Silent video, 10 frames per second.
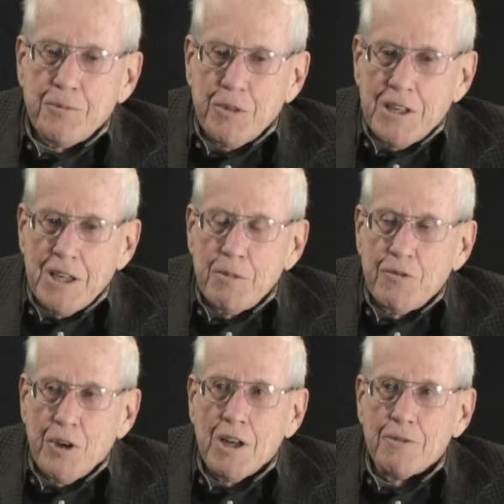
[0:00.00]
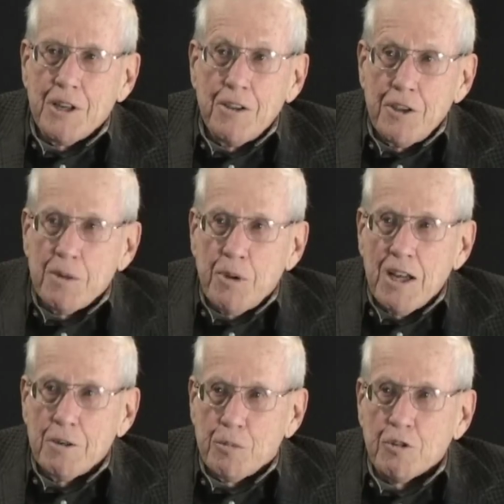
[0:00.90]
became involved in the
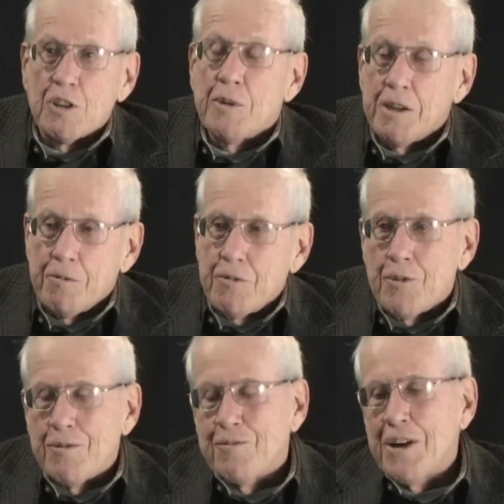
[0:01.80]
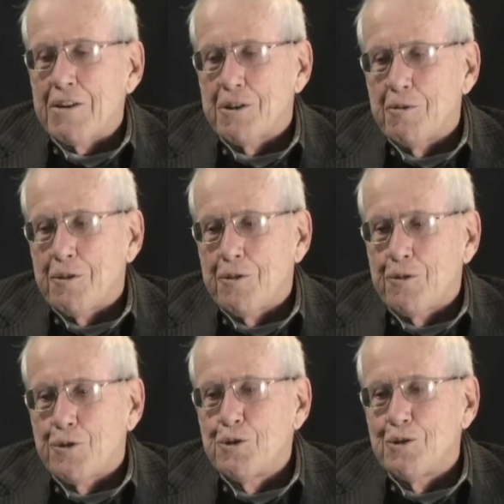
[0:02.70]
Apollo program. And actually,
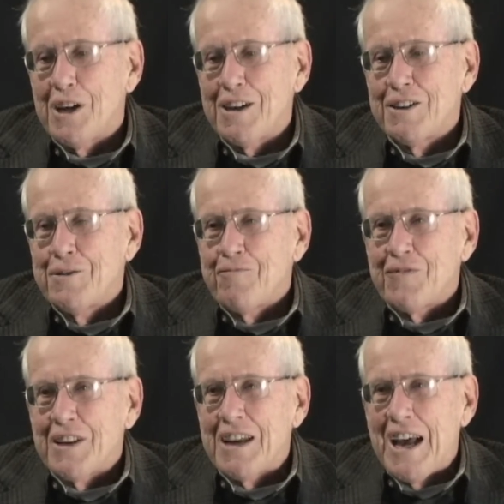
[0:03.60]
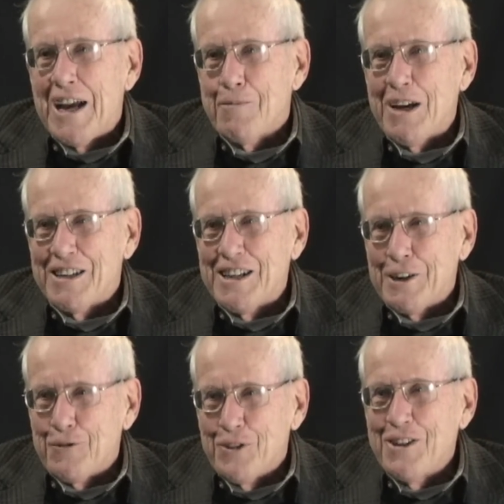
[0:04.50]
through high
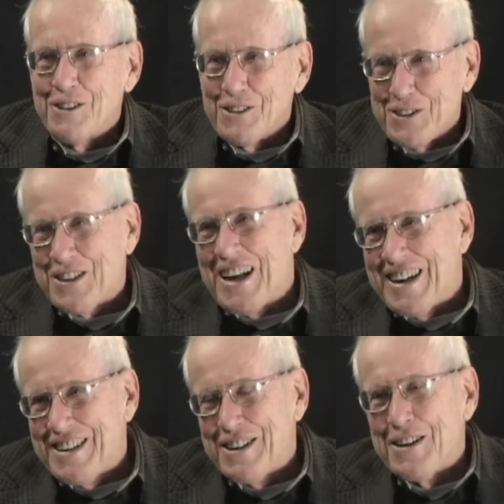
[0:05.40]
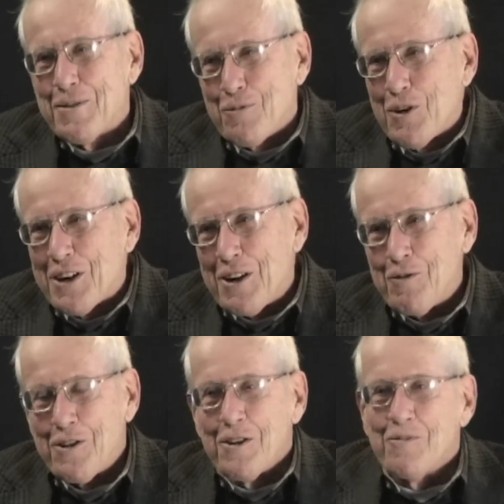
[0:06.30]
magnetic fields, I ended up working
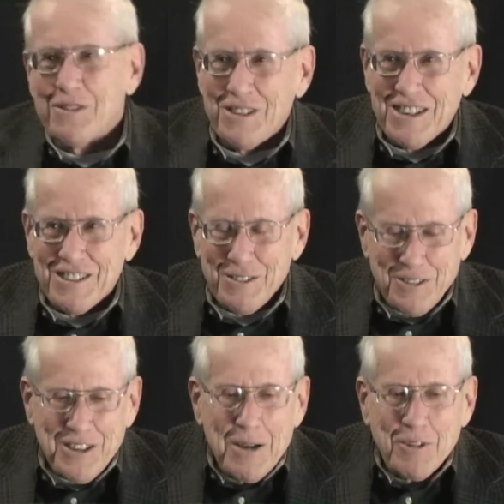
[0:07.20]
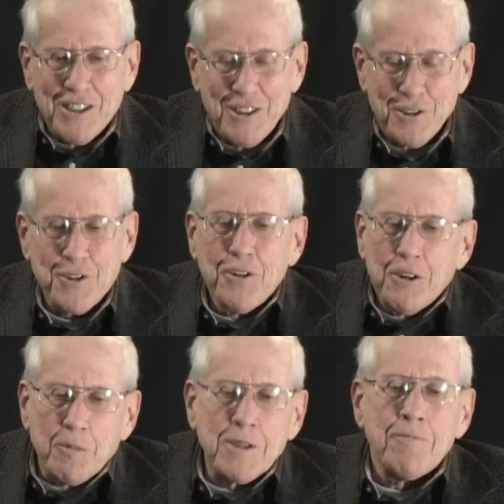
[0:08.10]
with them. That's a complicated
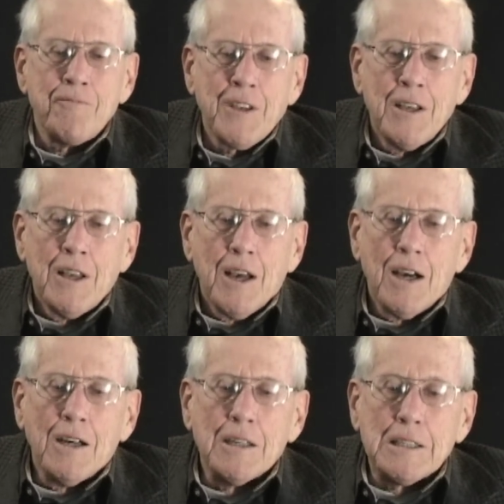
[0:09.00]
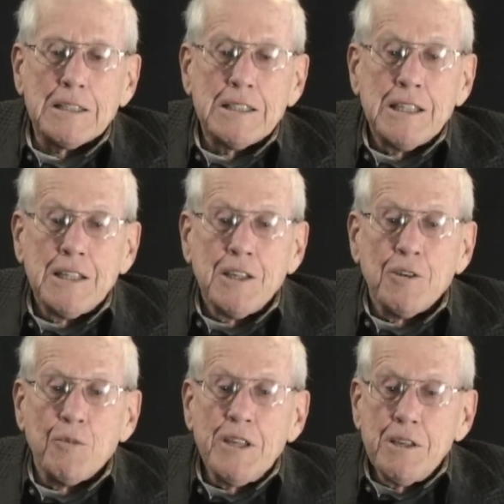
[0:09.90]
story, but uh,
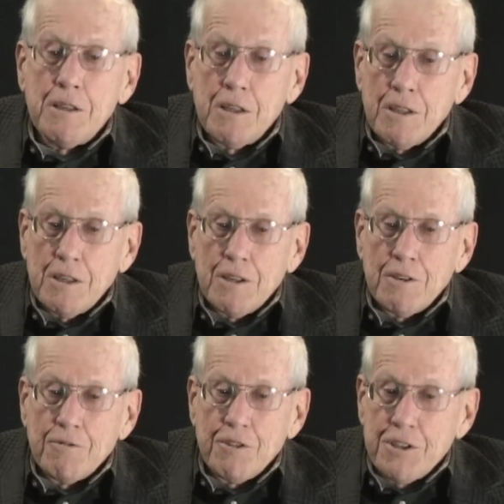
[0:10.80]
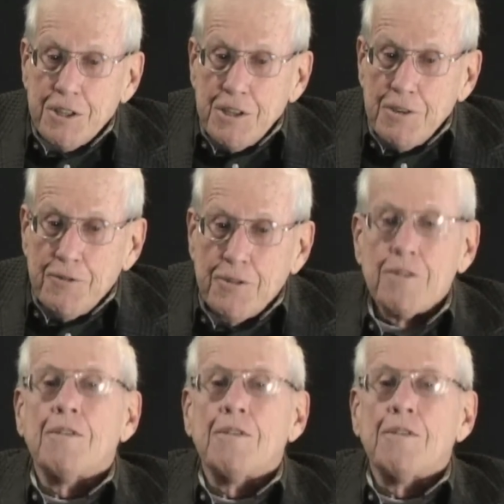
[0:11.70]
we received